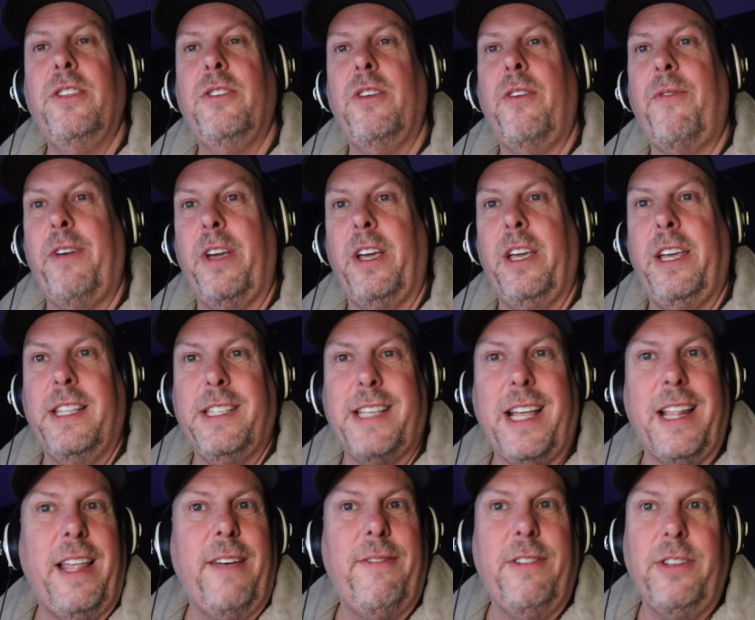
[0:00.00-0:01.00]
So if it gets
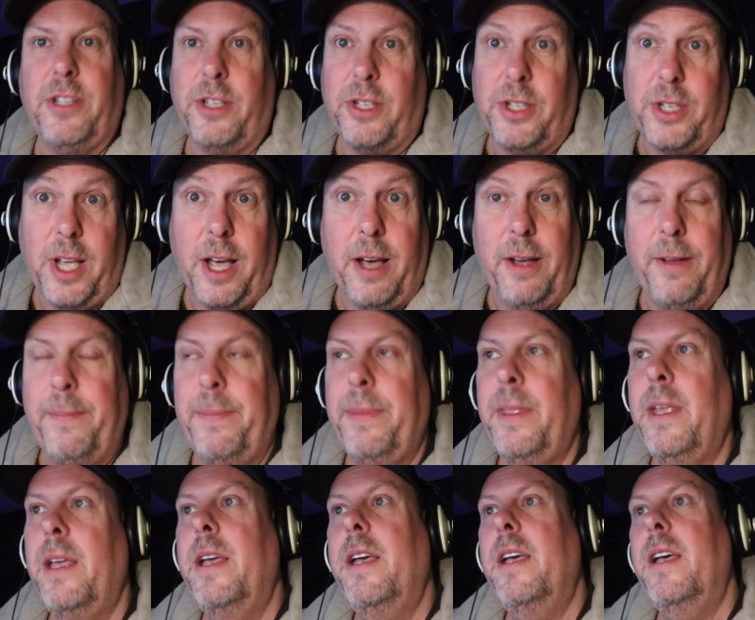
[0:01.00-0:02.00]
that level, just sell.
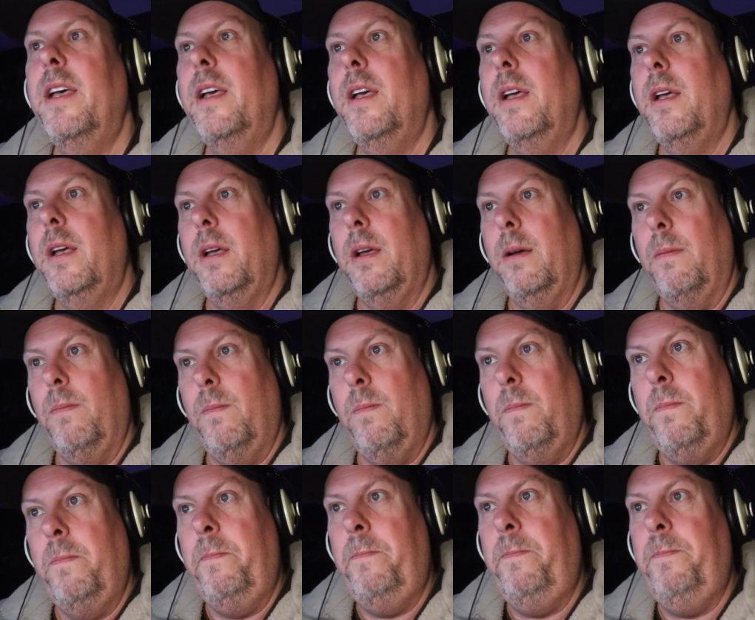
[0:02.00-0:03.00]

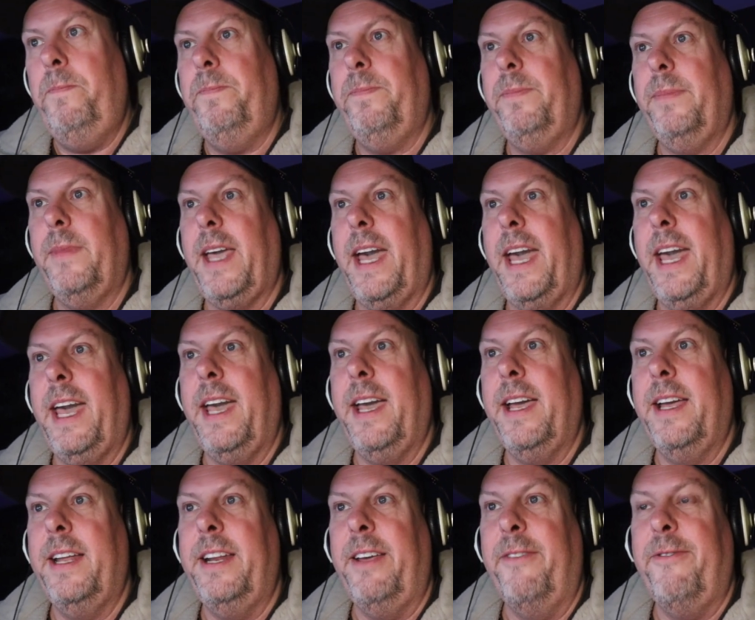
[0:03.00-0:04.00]

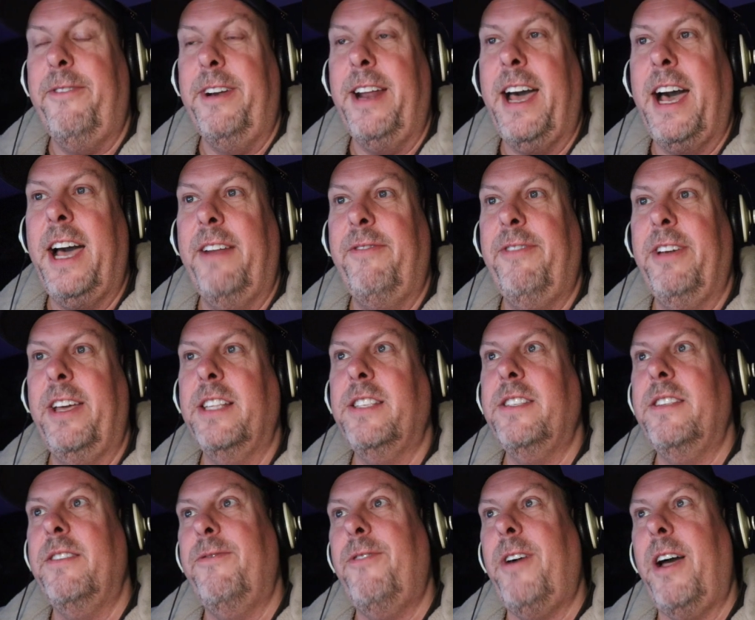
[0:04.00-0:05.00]
And if it gets
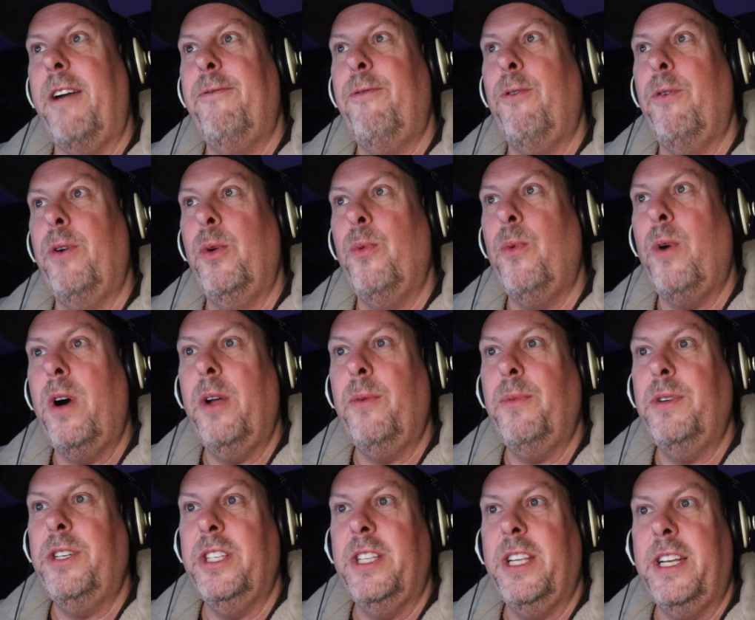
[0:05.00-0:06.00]
to 541,
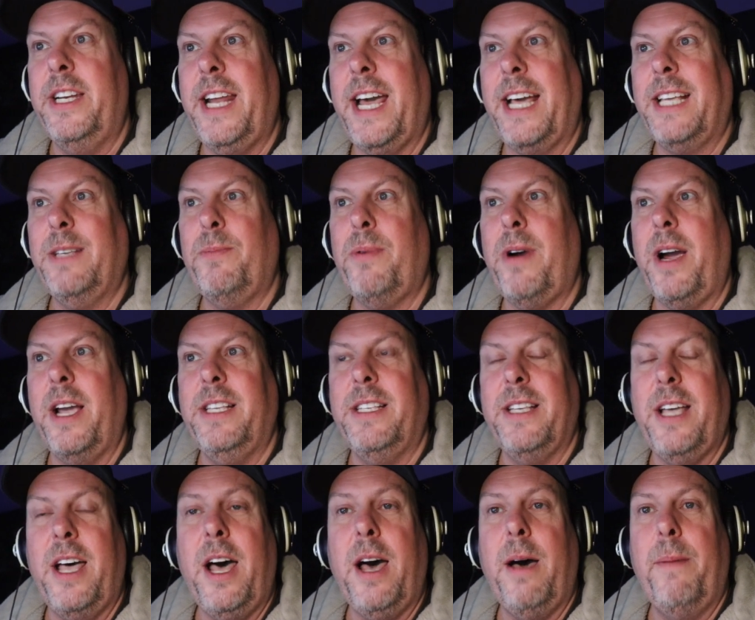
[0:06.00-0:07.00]
which is the next price
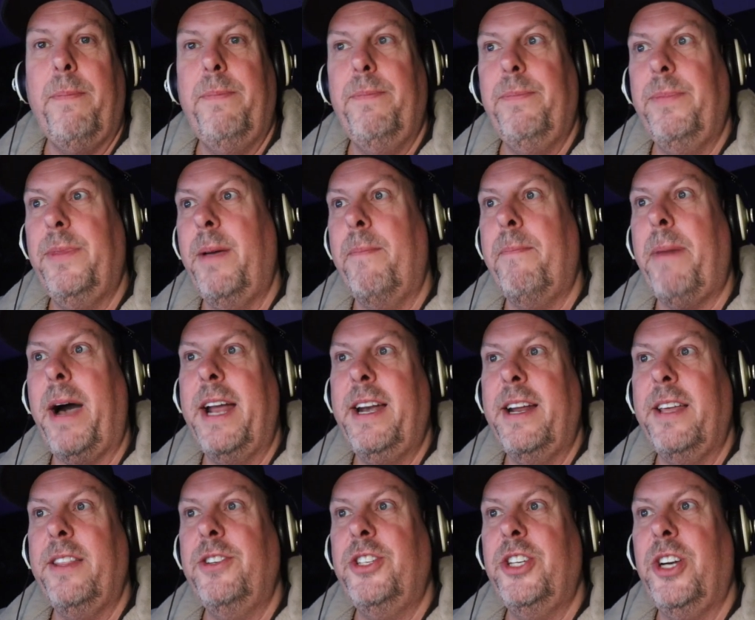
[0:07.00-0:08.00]
up, then buy
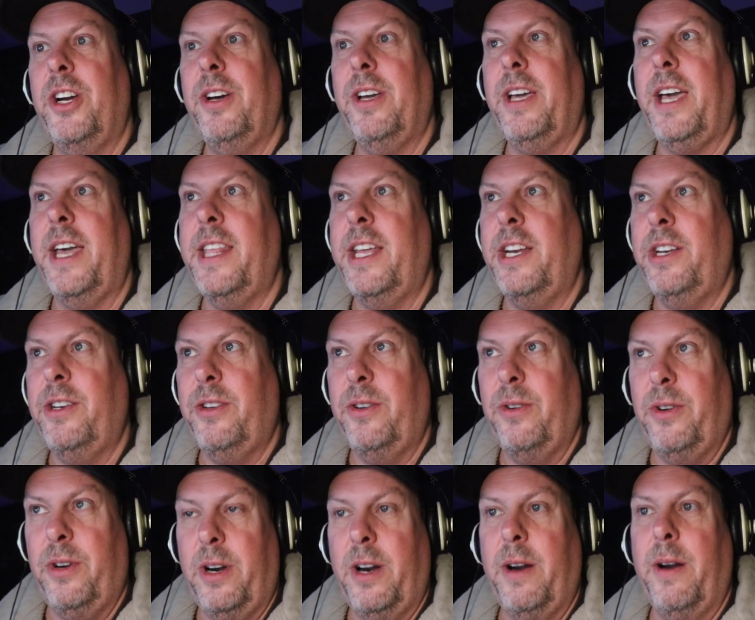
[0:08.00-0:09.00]
another chunk and then
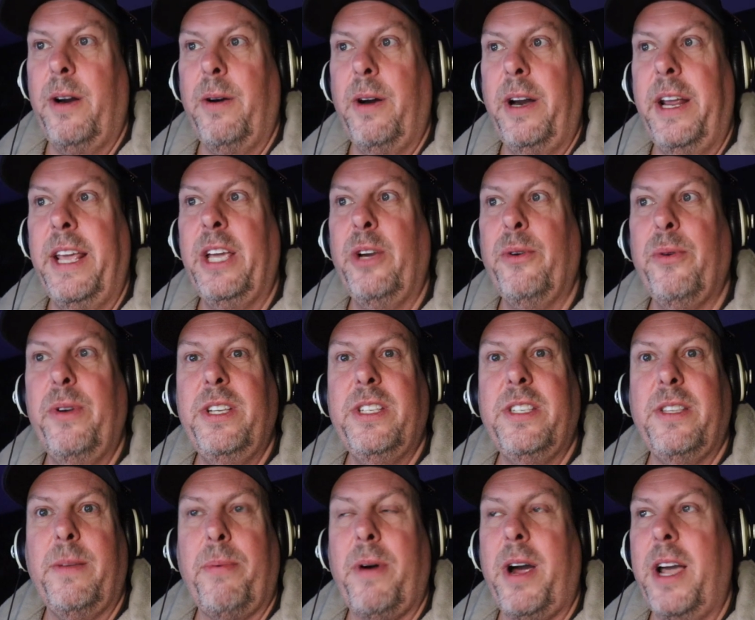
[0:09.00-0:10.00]

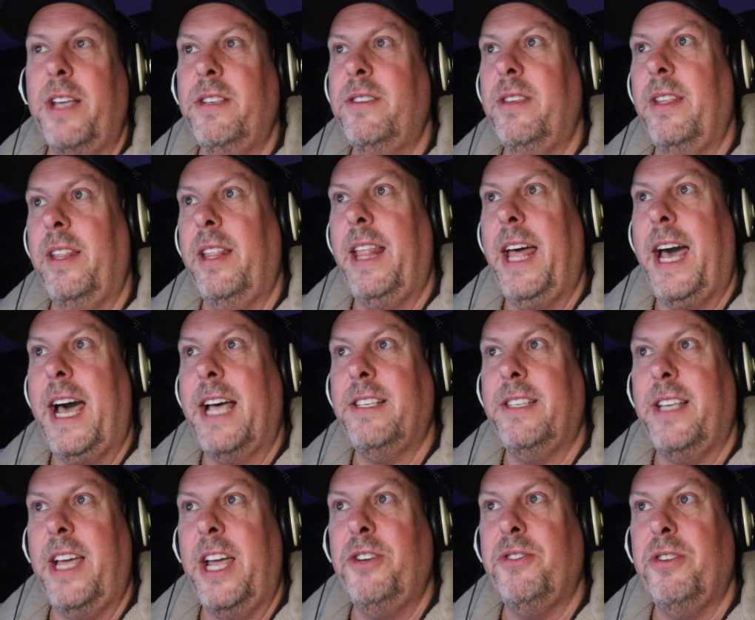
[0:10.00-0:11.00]
increase the price to the
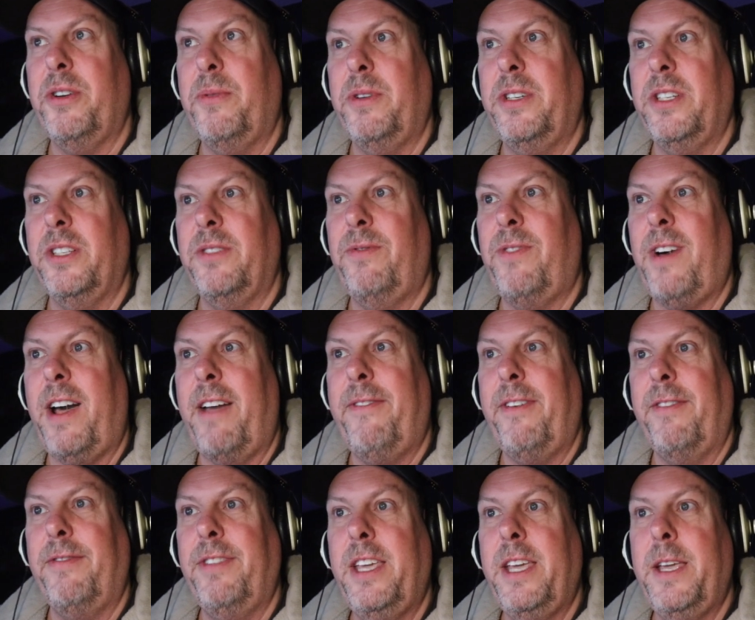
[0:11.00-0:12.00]
last entry, which is
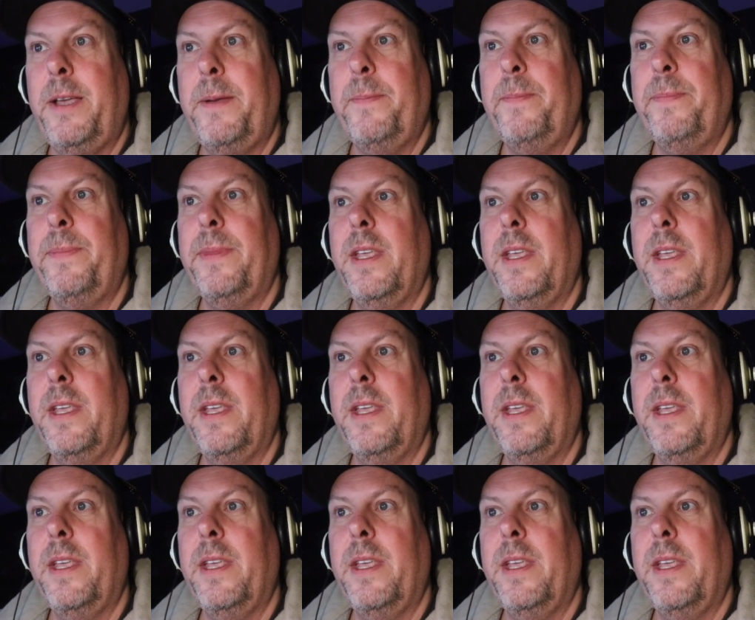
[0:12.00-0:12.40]
515.